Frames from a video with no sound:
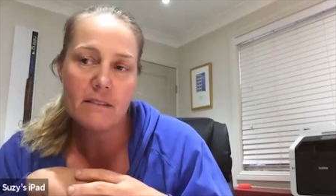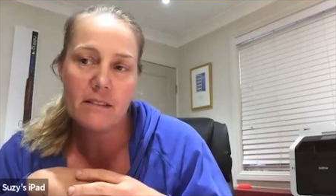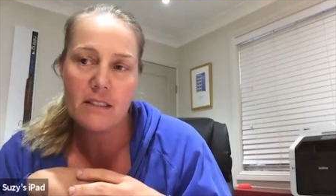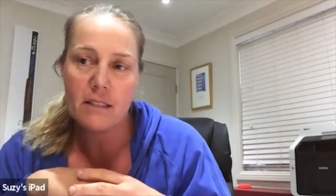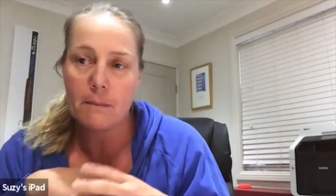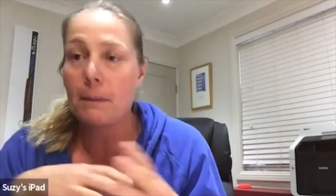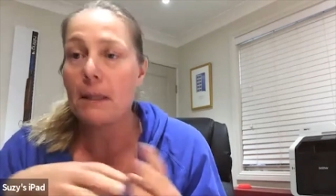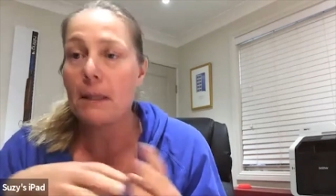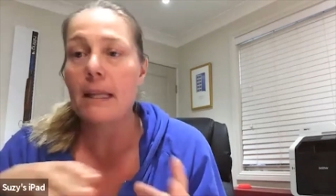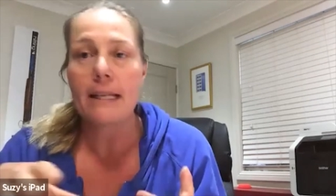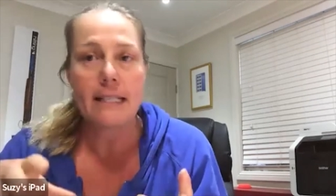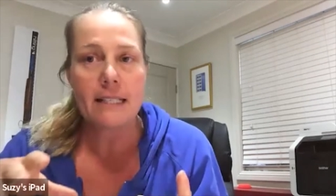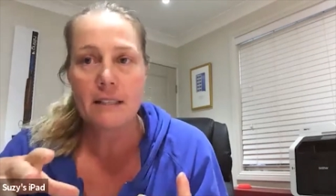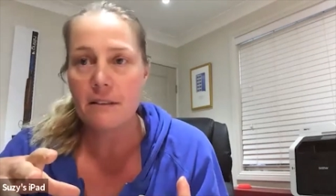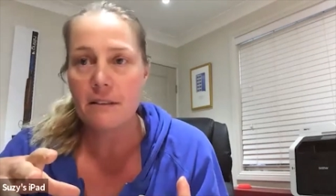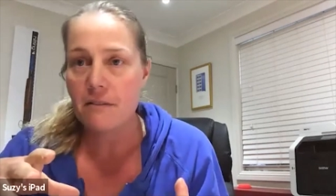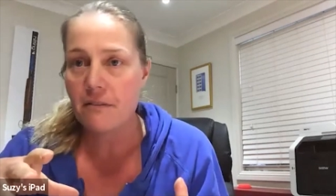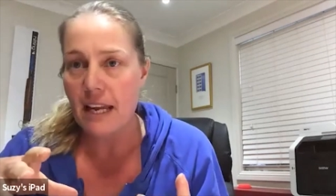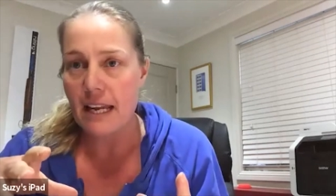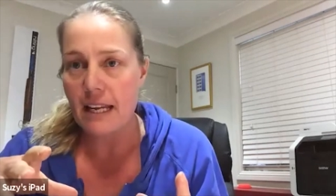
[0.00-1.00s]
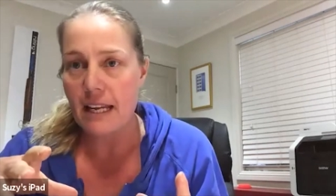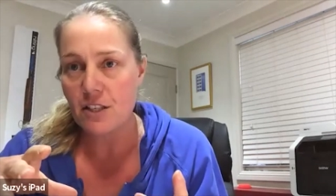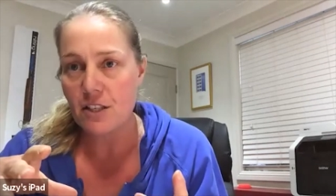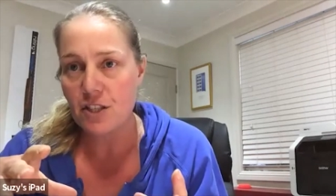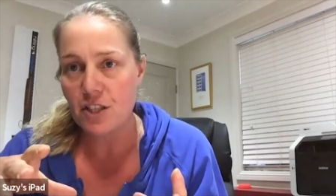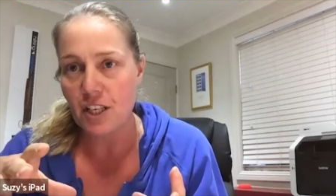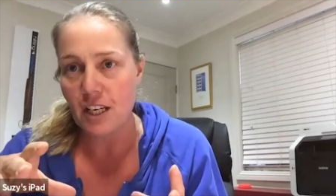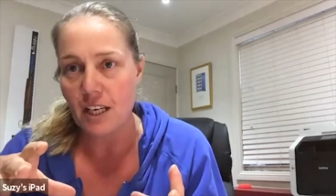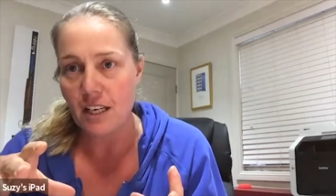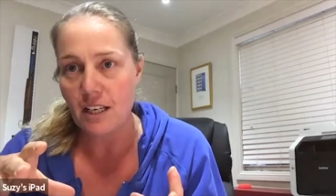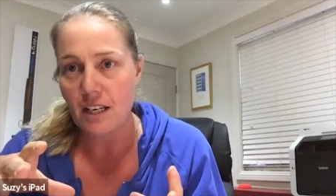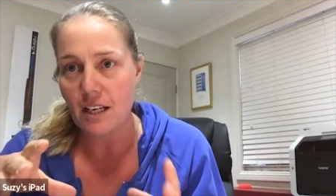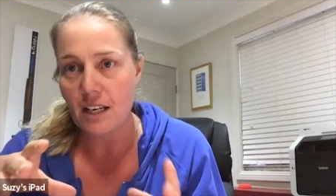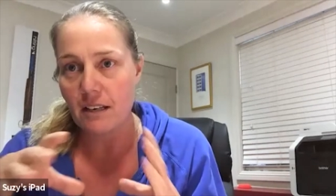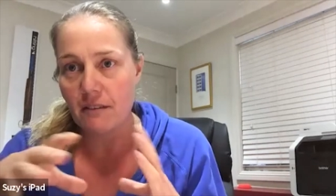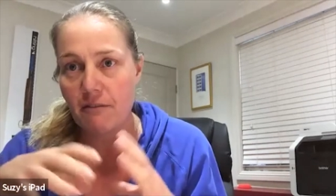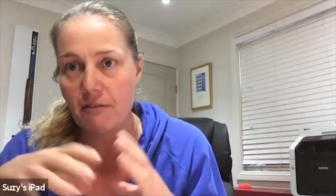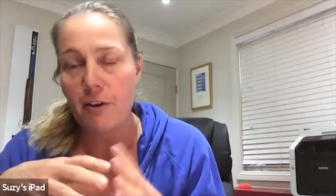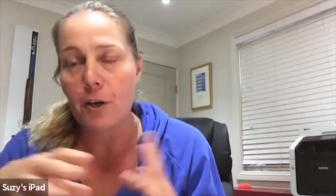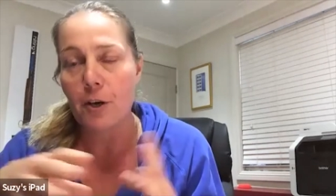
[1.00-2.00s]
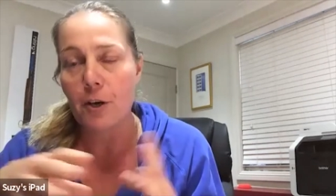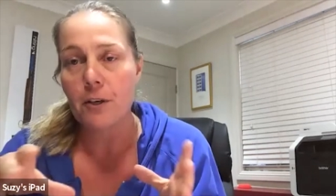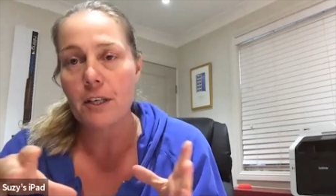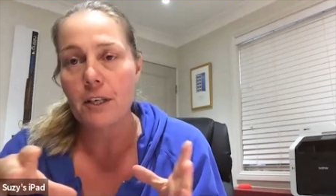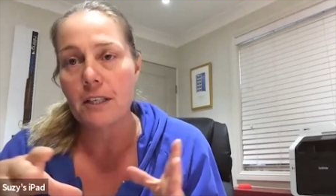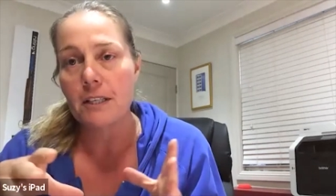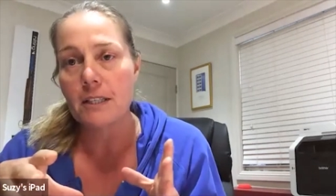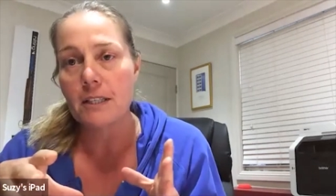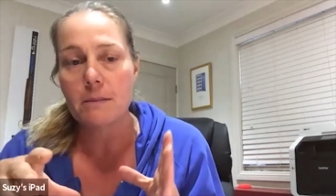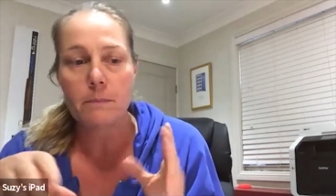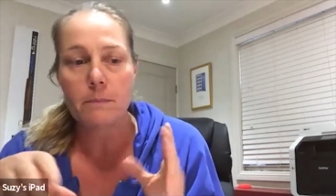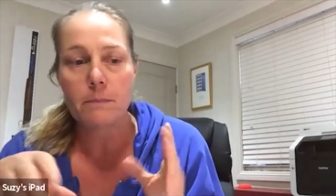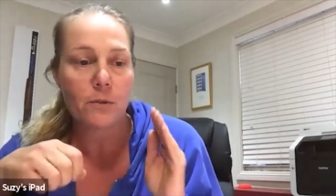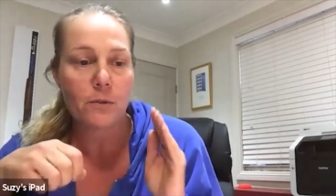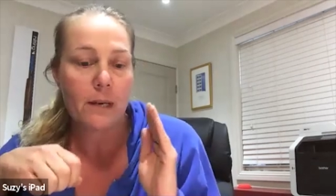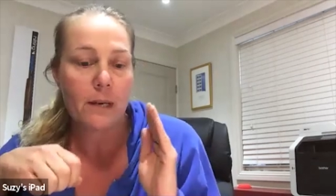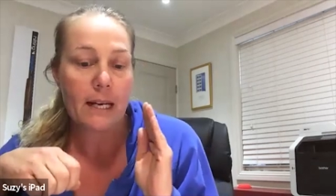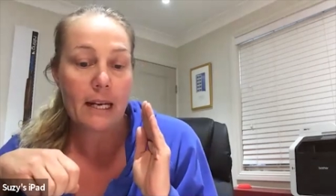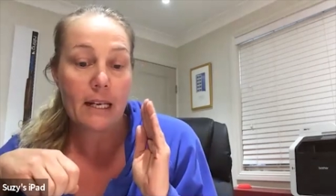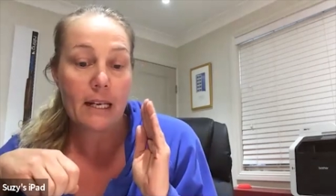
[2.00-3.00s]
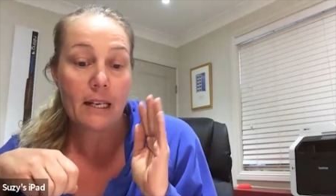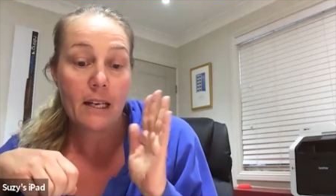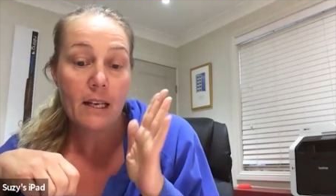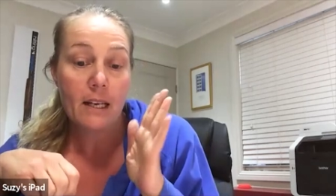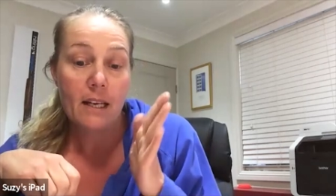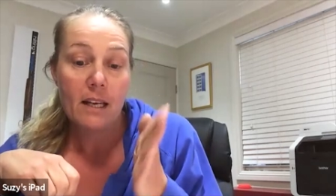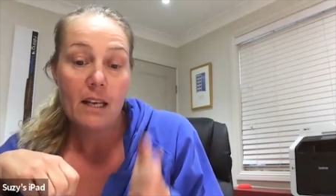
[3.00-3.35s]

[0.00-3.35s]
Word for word: depleted of energy and focus between